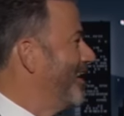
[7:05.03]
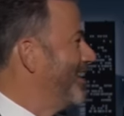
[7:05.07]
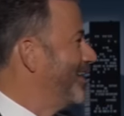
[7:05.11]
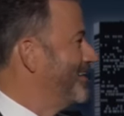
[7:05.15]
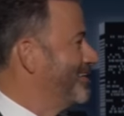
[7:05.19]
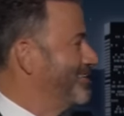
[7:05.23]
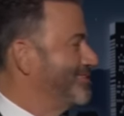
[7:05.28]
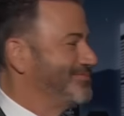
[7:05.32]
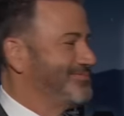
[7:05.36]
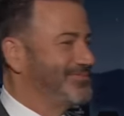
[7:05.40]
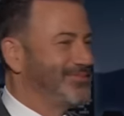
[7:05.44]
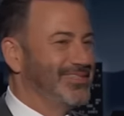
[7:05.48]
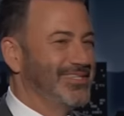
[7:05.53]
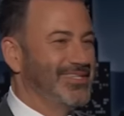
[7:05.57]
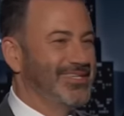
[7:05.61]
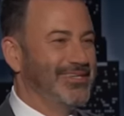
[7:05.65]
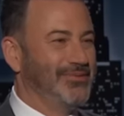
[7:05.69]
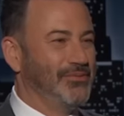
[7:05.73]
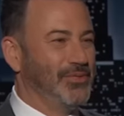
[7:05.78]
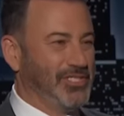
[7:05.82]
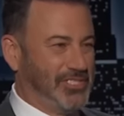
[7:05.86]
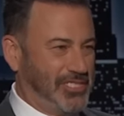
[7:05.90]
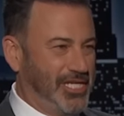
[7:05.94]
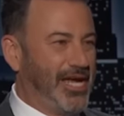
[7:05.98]
I don't...
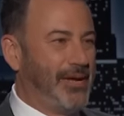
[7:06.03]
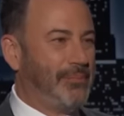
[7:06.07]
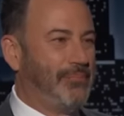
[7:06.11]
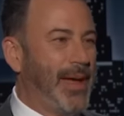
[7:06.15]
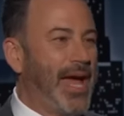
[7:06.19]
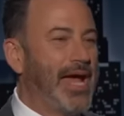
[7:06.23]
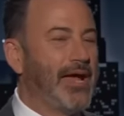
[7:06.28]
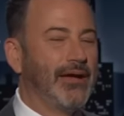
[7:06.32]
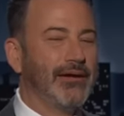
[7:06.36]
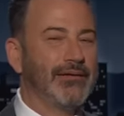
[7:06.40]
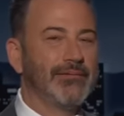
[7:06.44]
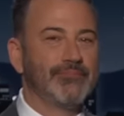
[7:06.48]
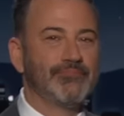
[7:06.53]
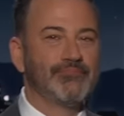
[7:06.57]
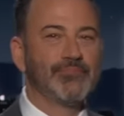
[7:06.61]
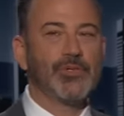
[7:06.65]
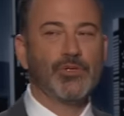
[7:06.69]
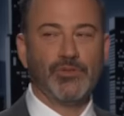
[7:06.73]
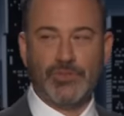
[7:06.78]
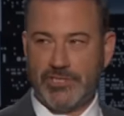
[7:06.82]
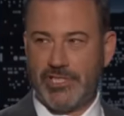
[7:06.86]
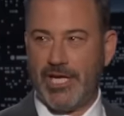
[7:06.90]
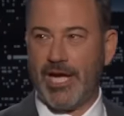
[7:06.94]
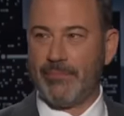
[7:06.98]
We'll check back.
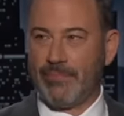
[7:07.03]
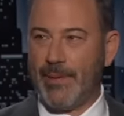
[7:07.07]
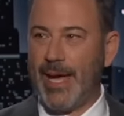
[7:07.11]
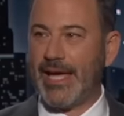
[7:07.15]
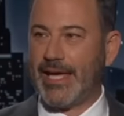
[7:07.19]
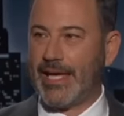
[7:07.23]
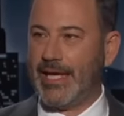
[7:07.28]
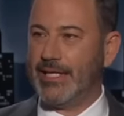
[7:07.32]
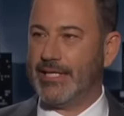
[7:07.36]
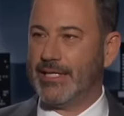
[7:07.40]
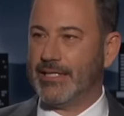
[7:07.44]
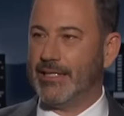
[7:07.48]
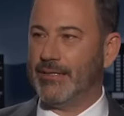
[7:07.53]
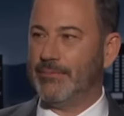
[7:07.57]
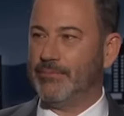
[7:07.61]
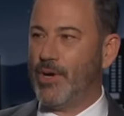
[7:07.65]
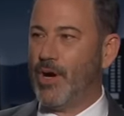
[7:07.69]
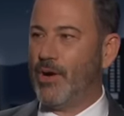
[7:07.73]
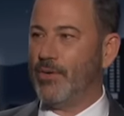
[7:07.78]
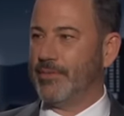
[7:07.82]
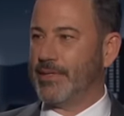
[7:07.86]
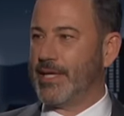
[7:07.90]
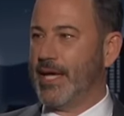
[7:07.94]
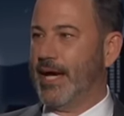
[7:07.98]
We'll check back in in a
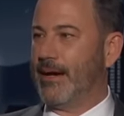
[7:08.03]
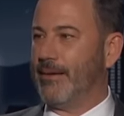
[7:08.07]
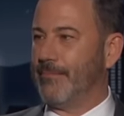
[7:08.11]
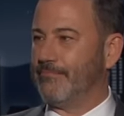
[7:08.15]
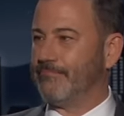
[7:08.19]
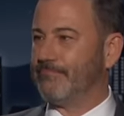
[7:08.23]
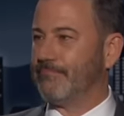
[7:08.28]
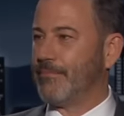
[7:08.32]
moment.